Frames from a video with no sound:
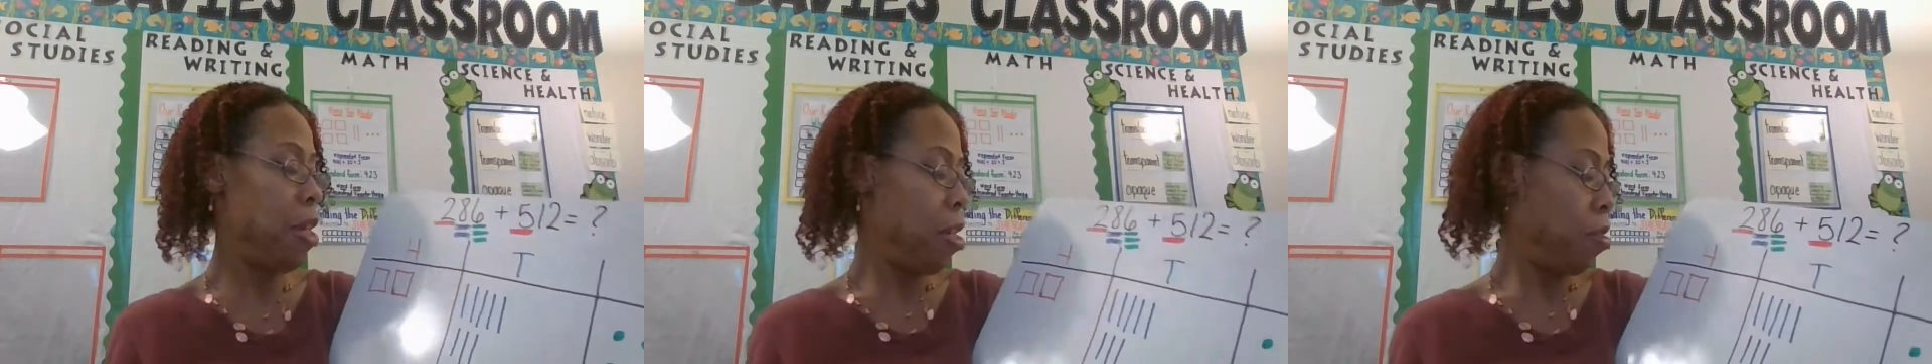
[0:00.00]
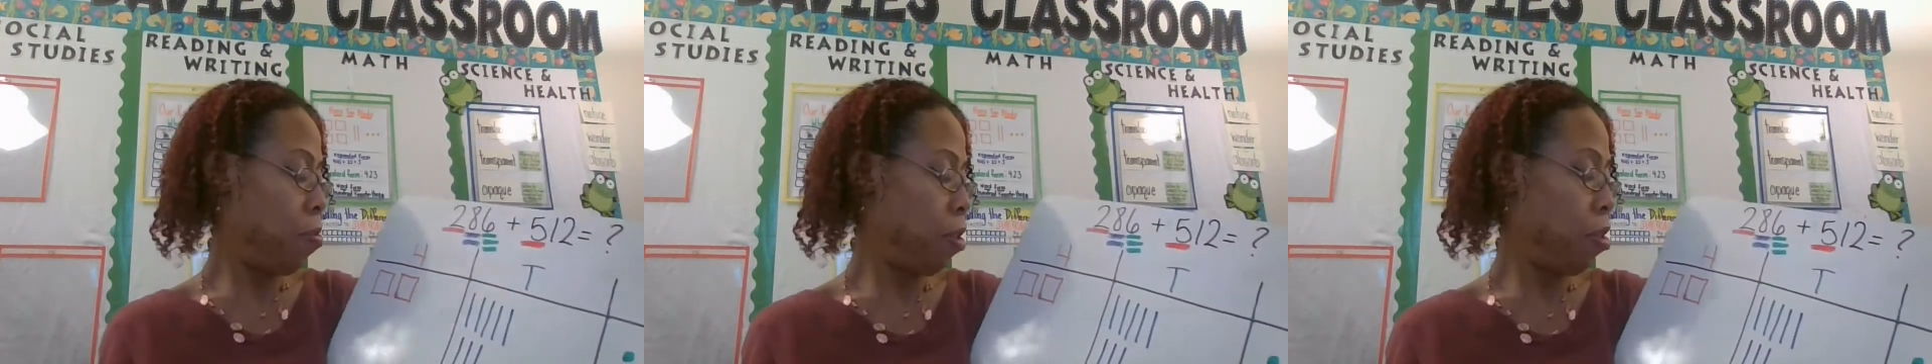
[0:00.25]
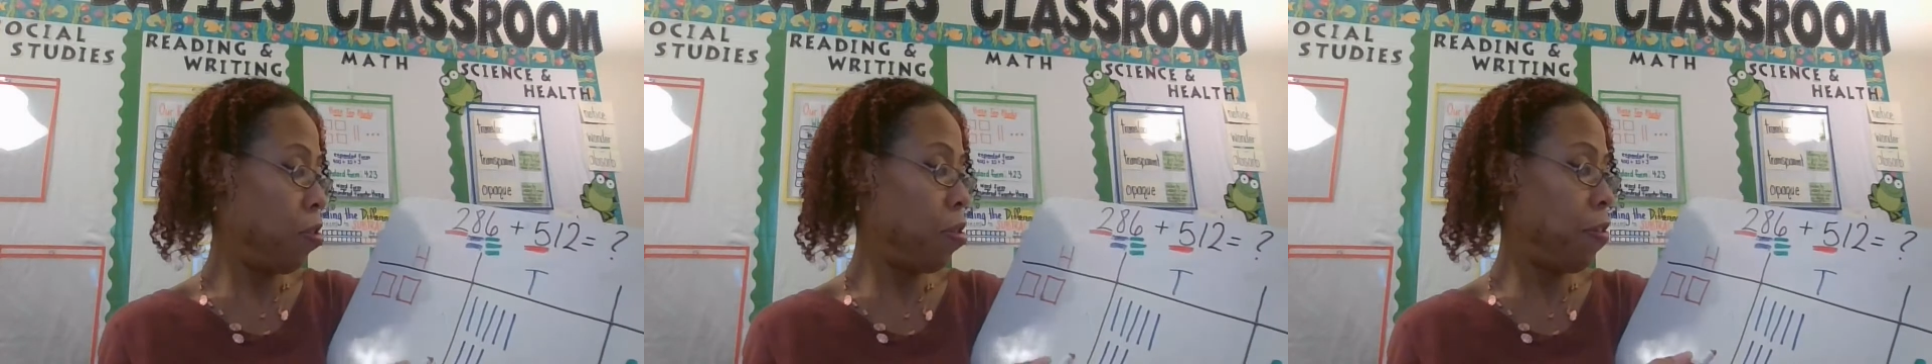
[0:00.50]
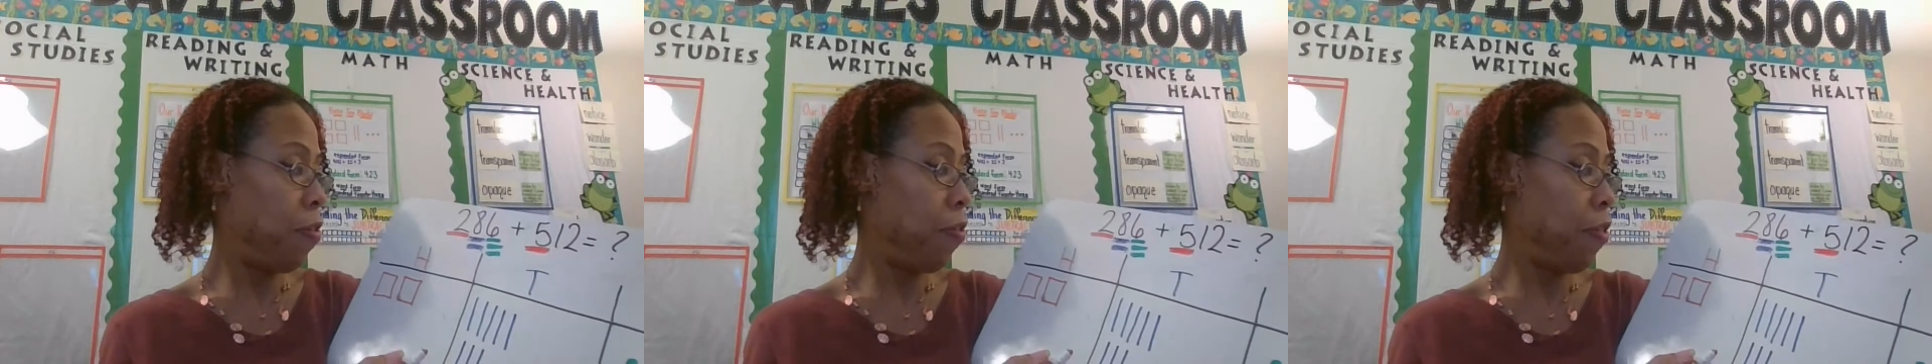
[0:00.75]
So we're going to draw
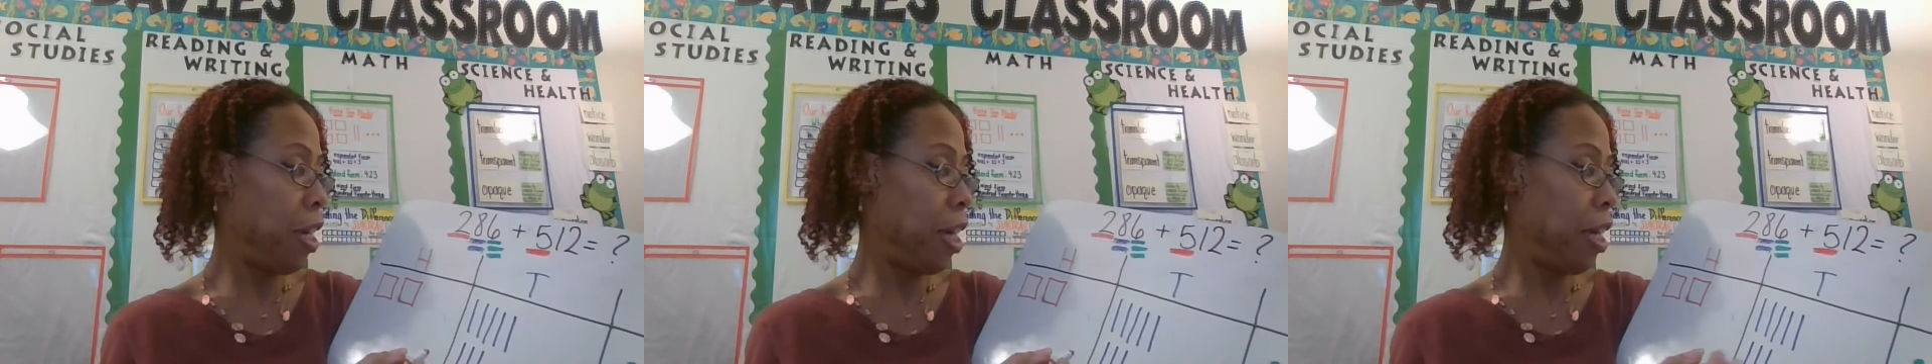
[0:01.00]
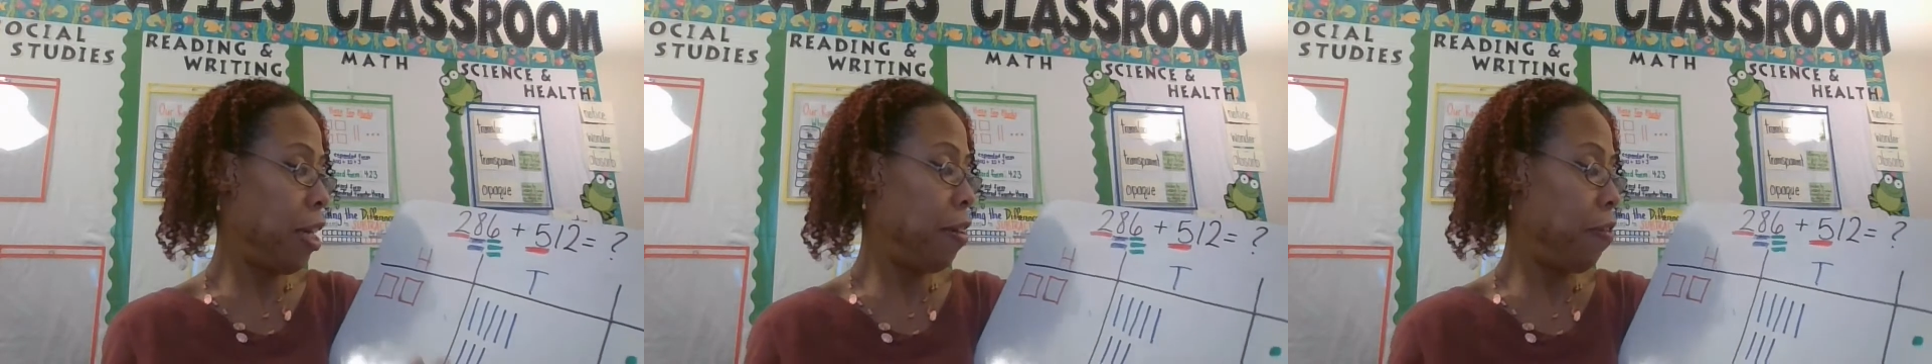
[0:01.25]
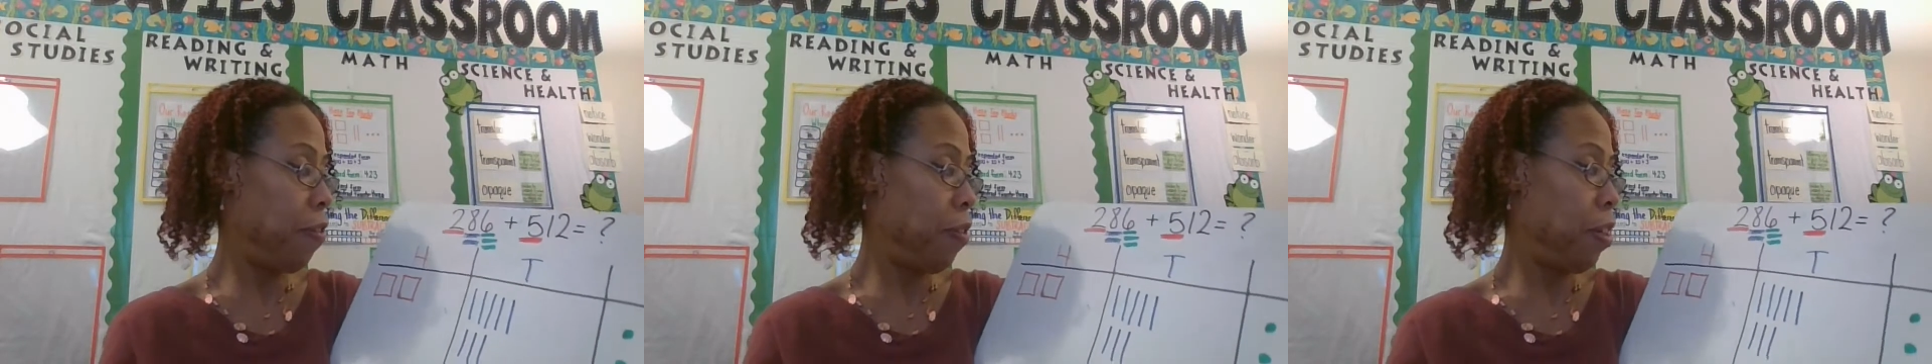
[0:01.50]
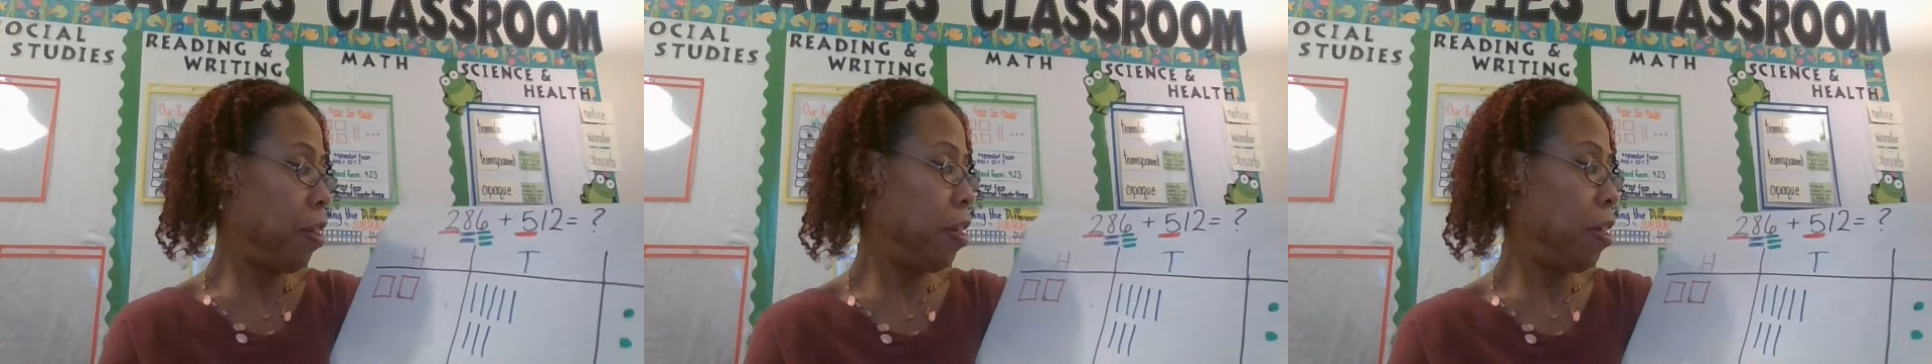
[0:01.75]
5
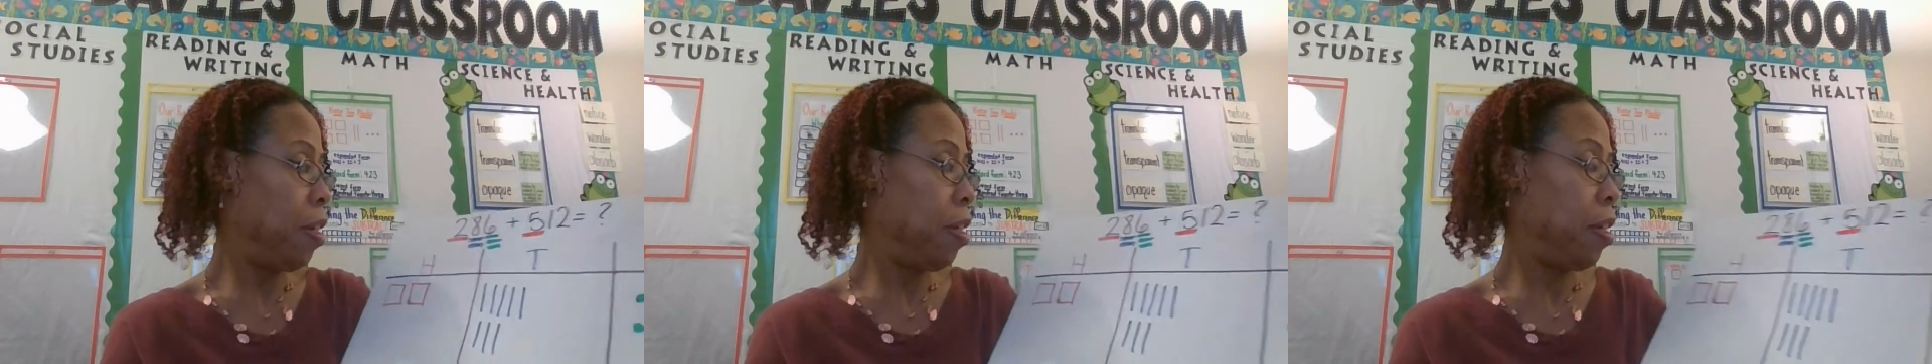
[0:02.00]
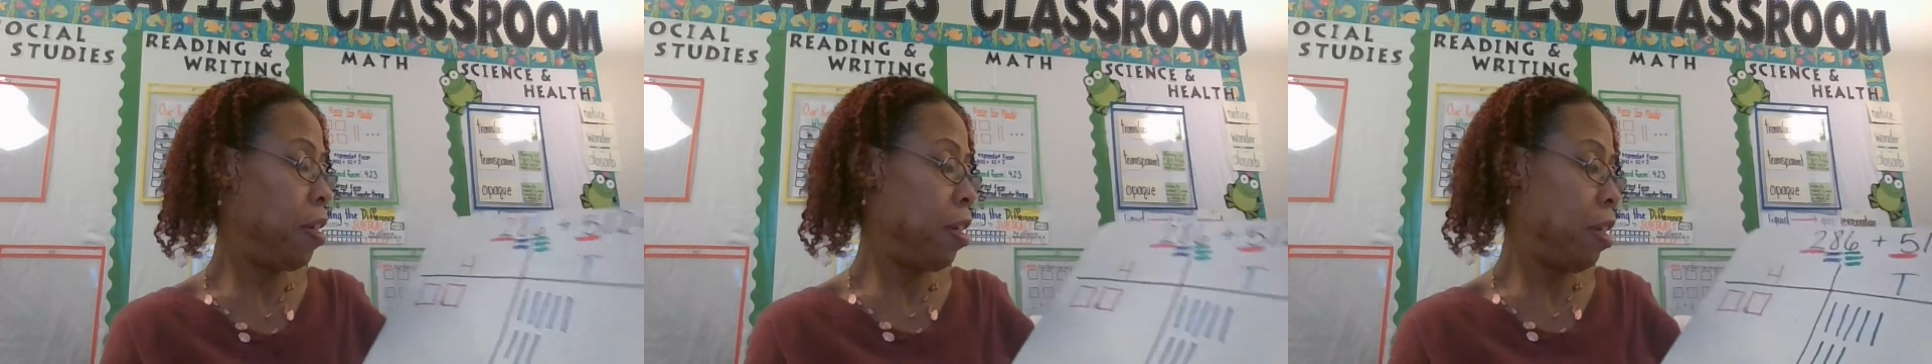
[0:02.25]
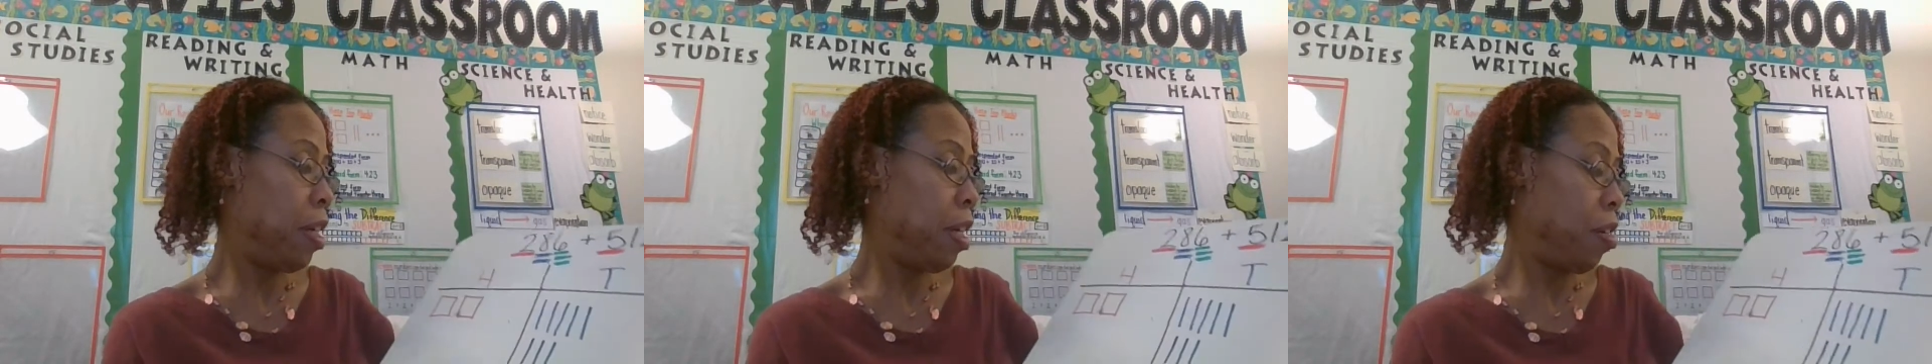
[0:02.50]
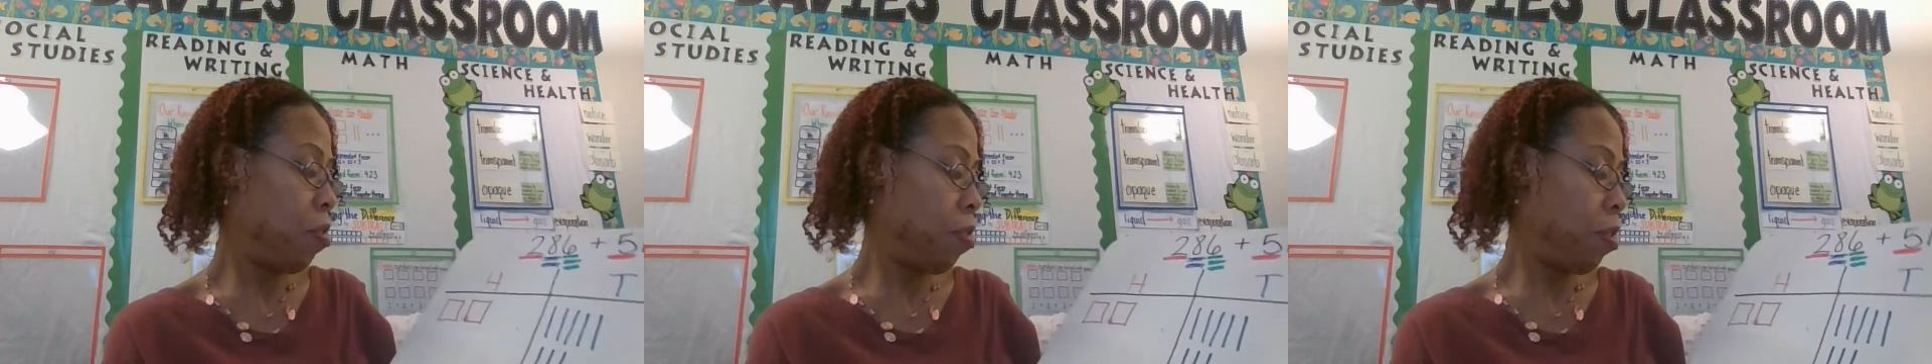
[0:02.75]

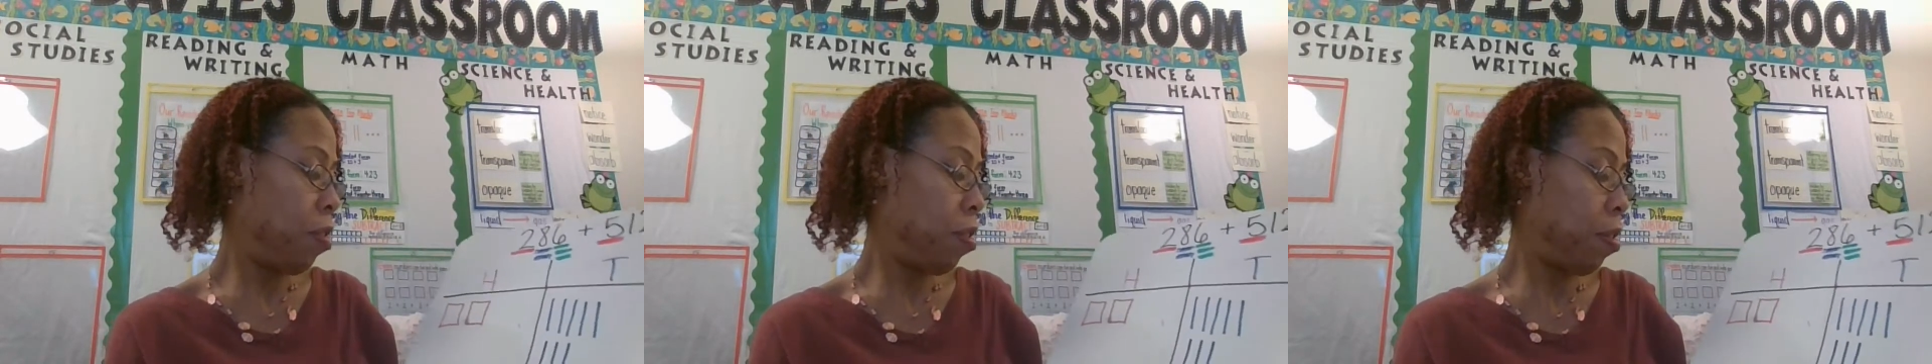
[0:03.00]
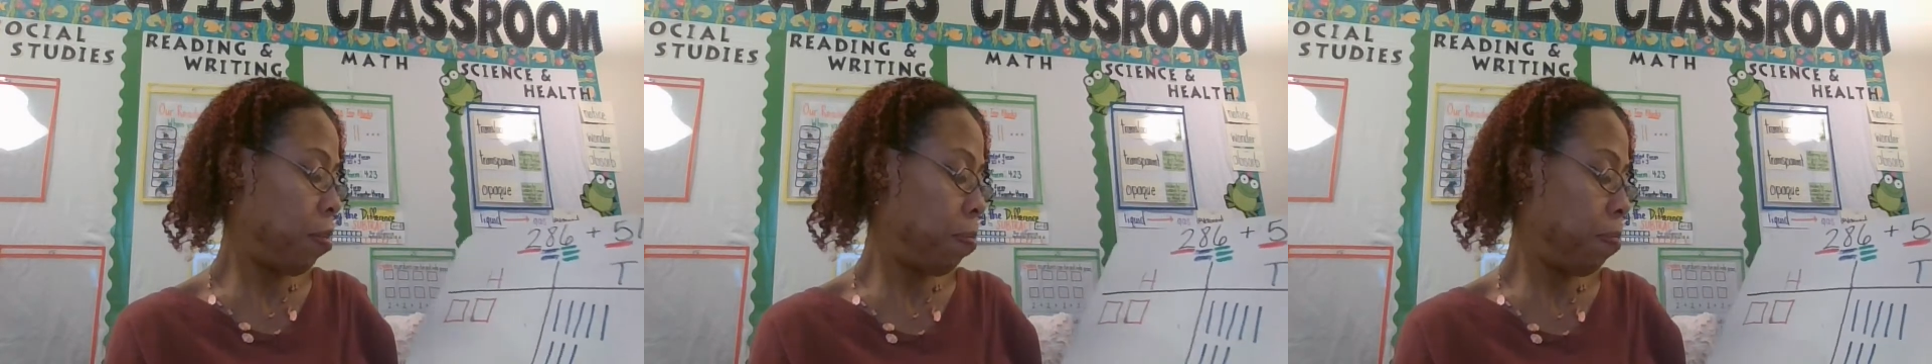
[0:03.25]
hundredths.